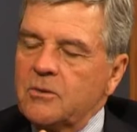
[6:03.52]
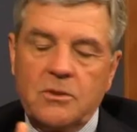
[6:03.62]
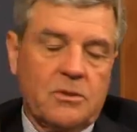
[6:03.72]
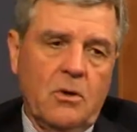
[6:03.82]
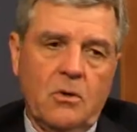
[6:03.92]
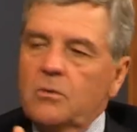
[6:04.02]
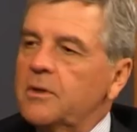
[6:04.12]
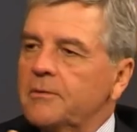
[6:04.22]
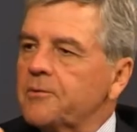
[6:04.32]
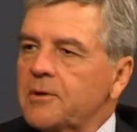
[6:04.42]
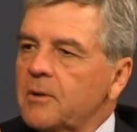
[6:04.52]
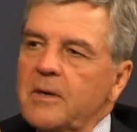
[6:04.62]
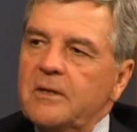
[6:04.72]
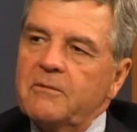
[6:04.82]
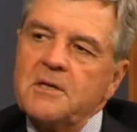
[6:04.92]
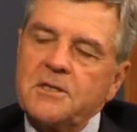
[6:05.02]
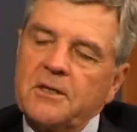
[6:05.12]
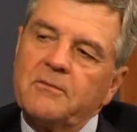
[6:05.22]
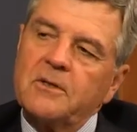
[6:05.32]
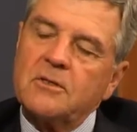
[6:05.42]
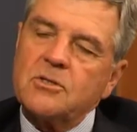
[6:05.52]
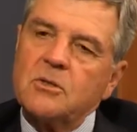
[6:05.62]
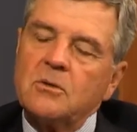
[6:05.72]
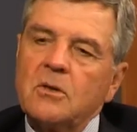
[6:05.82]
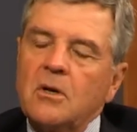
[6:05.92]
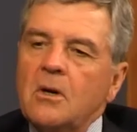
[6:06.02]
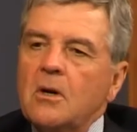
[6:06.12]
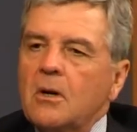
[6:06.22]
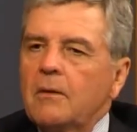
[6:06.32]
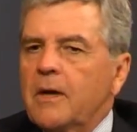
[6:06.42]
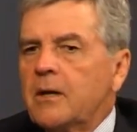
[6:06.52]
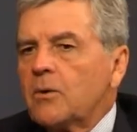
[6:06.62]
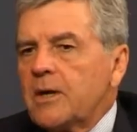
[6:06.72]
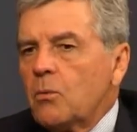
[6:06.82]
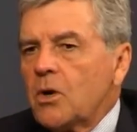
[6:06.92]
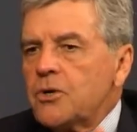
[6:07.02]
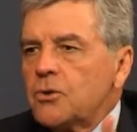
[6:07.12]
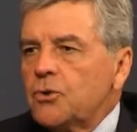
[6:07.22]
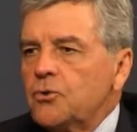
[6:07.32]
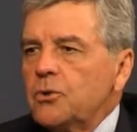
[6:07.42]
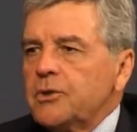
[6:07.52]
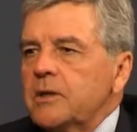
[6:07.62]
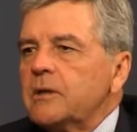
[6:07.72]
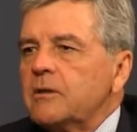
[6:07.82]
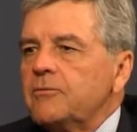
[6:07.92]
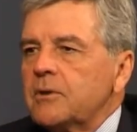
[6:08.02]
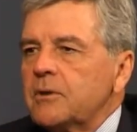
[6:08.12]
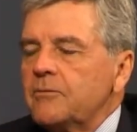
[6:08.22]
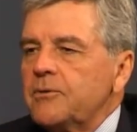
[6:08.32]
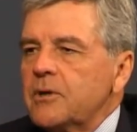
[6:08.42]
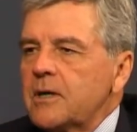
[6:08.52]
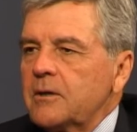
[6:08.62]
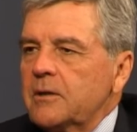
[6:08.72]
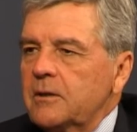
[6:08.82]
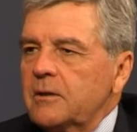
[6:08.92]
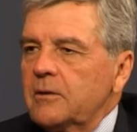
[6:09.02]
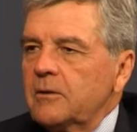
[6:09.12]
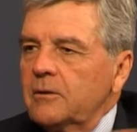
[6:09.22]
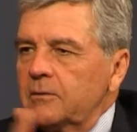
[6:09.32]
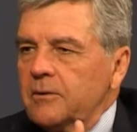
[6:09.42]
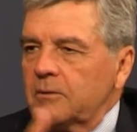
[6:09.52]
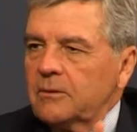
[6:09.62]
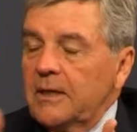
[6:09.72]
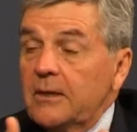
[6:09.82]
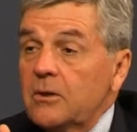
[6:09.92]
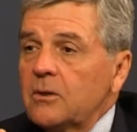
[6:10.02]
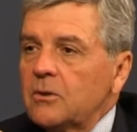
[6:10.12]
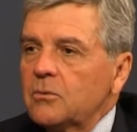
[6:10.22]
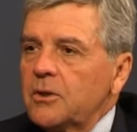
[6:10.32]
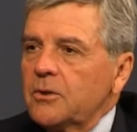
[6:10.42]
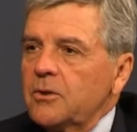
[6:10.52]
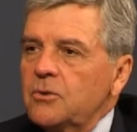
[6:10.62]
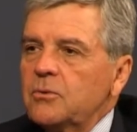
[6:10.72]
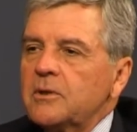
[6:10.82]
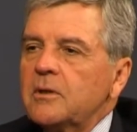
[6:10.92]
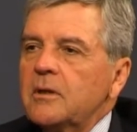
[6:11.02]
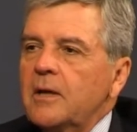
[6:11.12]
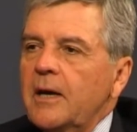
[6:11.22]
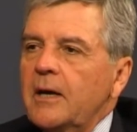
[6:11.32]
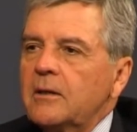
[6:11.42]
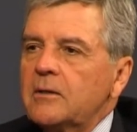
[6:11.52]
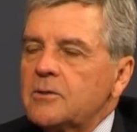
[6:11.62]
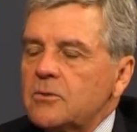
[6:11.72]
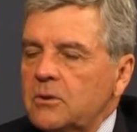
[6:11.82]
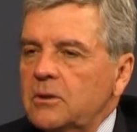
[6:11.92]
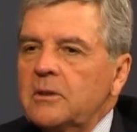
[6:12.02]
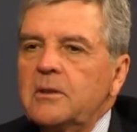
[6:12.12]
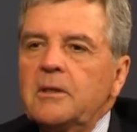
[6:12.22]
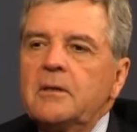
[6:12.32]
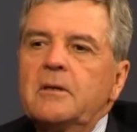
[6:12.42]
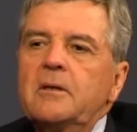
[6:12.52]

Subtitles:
was no, we'd never think about divesting of it. So then, okay, what are you going to do with it? If you're not going to let it go, what are you going to do with it? And so clearly,